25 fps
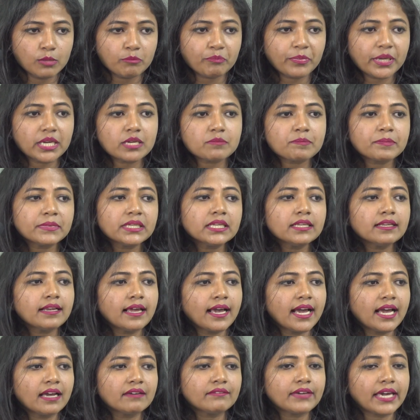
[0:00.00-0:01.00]
people
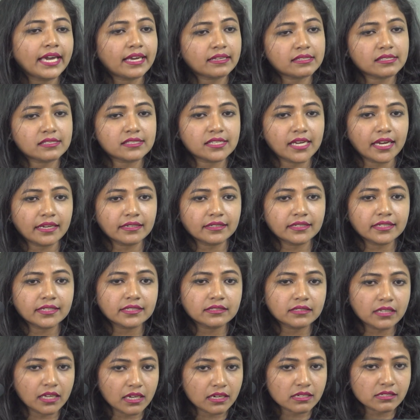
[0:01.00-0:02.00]
have
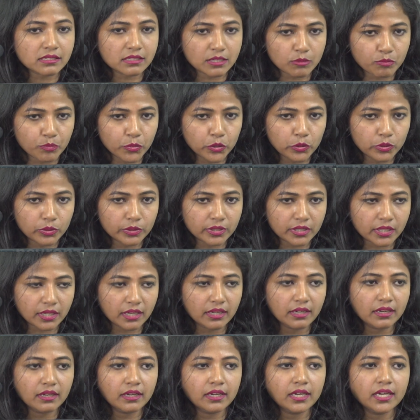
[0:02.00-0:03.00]
extended their support